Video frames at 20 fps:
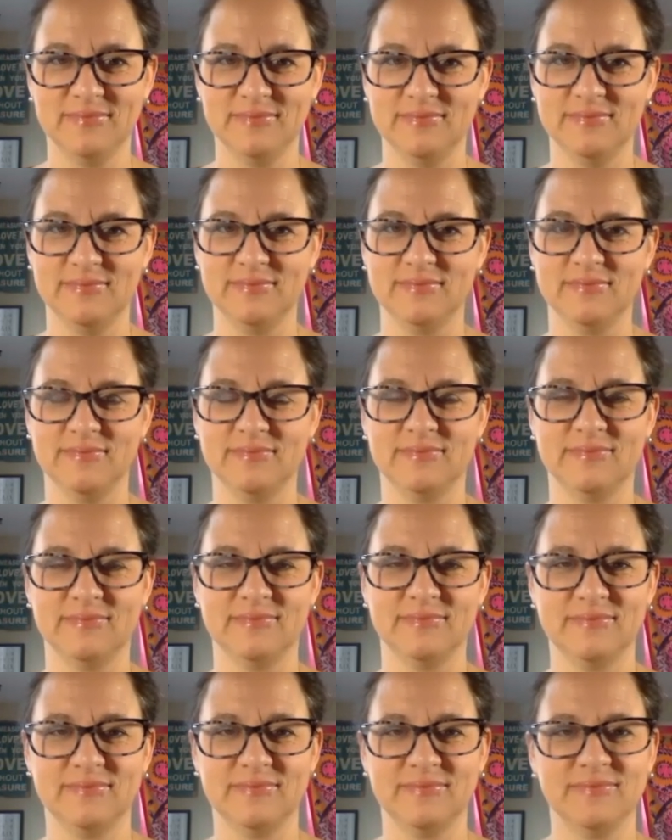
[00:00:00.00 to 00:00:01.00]

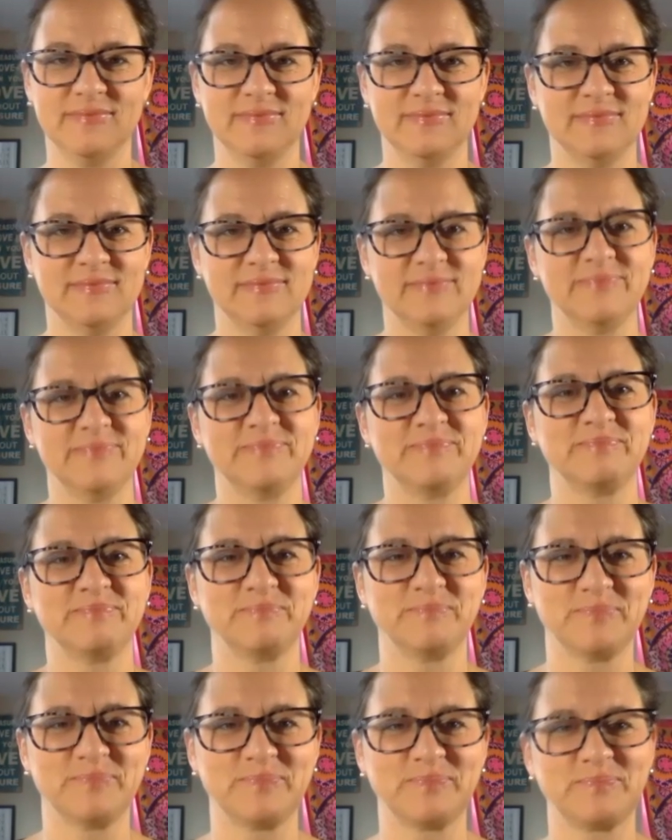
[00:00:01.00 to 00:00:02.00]

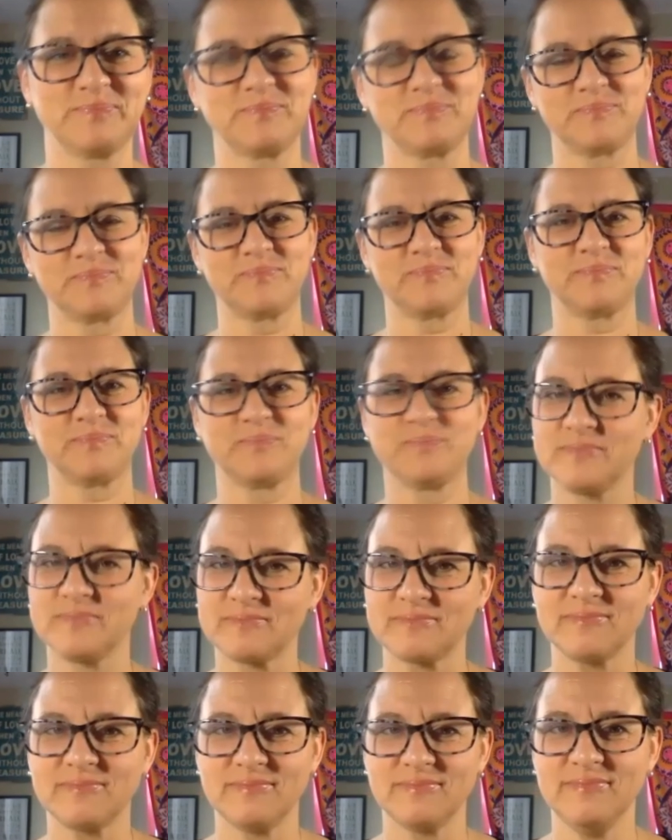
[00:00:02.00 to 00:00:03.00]

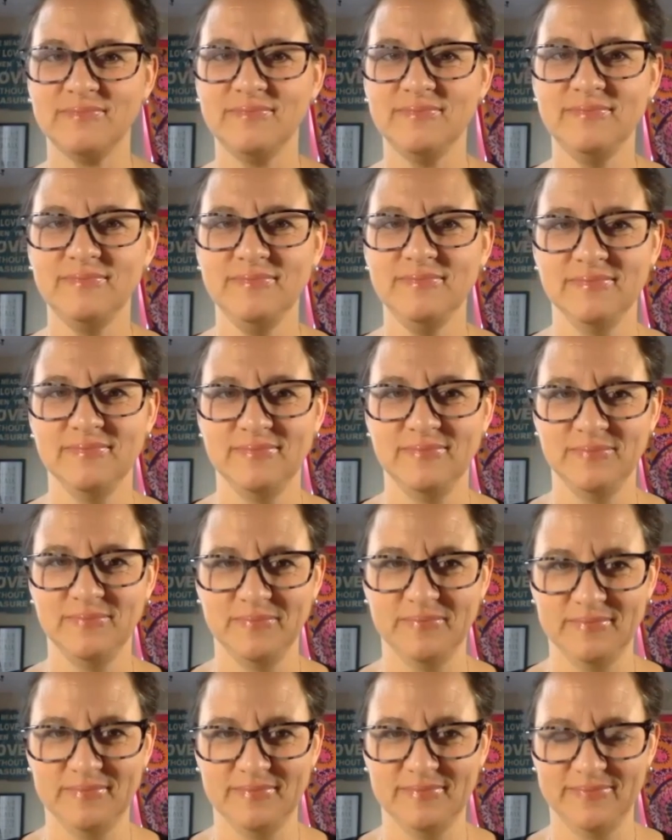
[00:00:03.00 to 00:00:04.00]

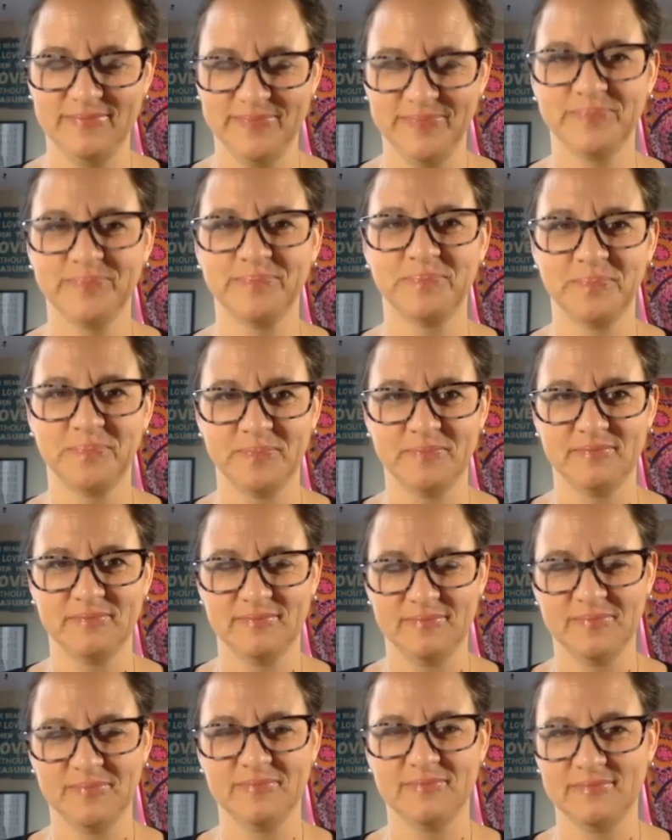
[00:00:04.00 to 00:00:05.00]

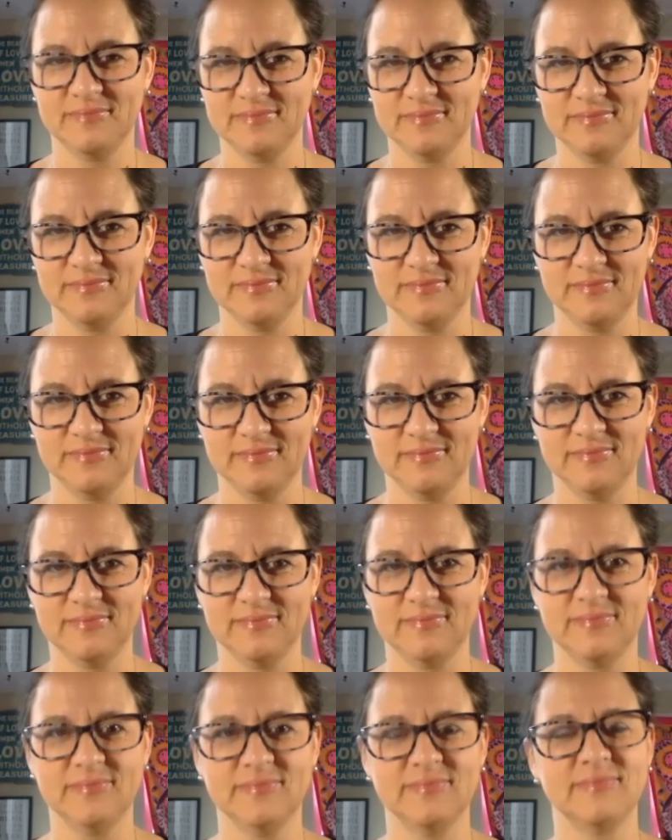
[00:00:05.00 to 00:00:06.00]

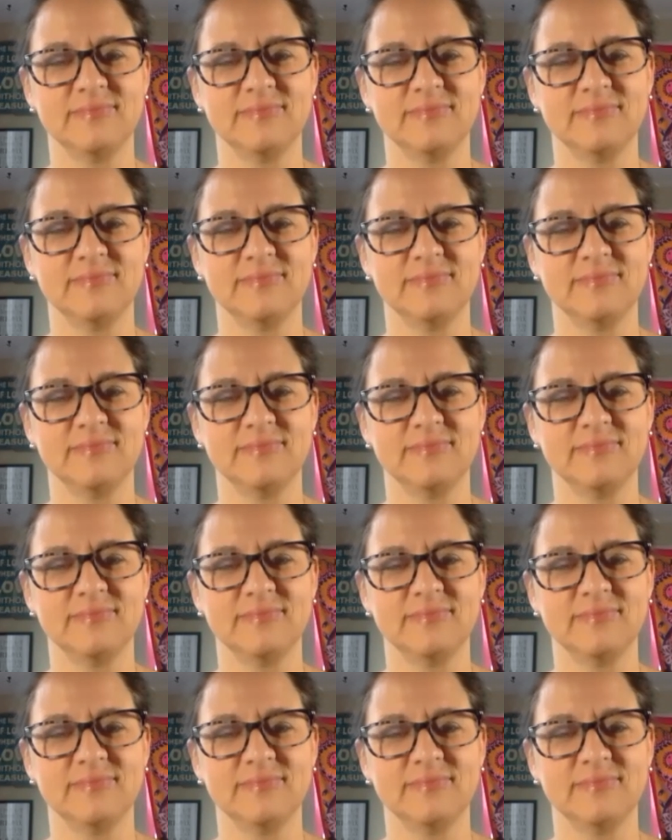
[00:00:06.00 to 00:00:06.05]
No words are spoken by the person on screen.